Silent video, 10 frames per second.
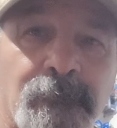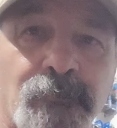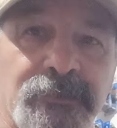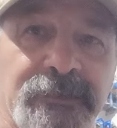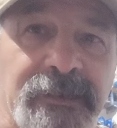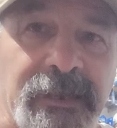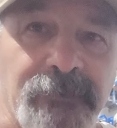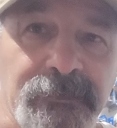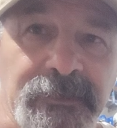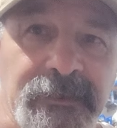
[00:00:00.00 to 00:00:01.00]
put the
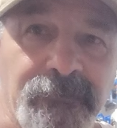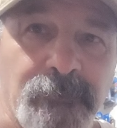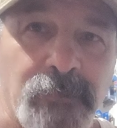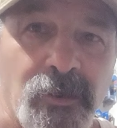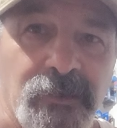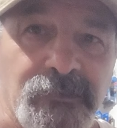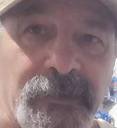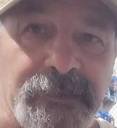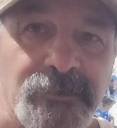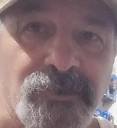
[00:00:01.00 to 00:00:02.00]
car in the given box for
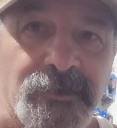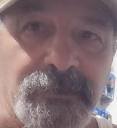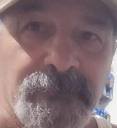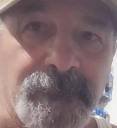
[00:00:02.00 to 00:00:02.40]
Eddie G.